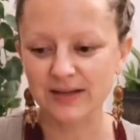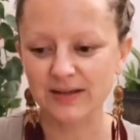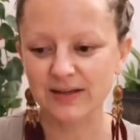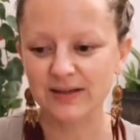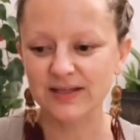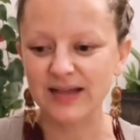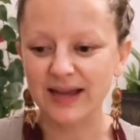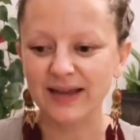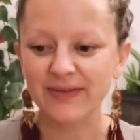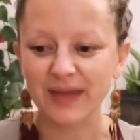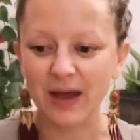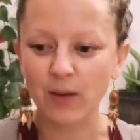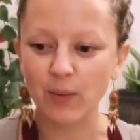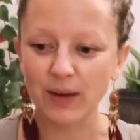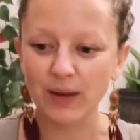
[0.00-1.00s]
taken
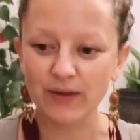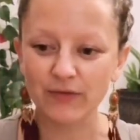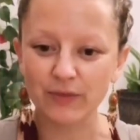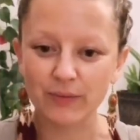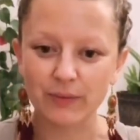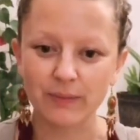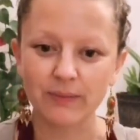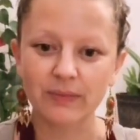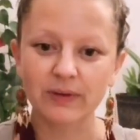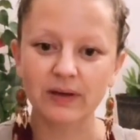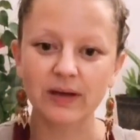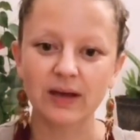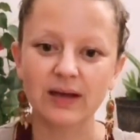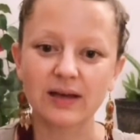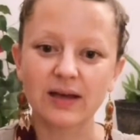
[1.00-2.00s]
that away from them,
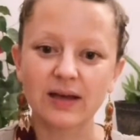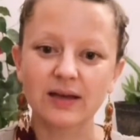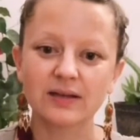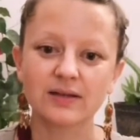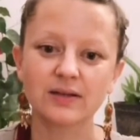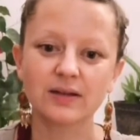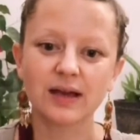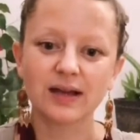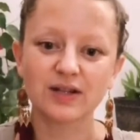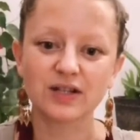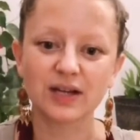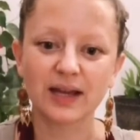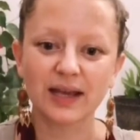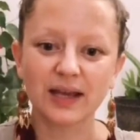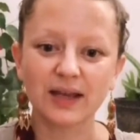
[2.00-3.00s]
has
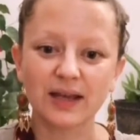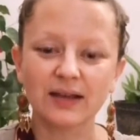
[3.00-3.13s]
actually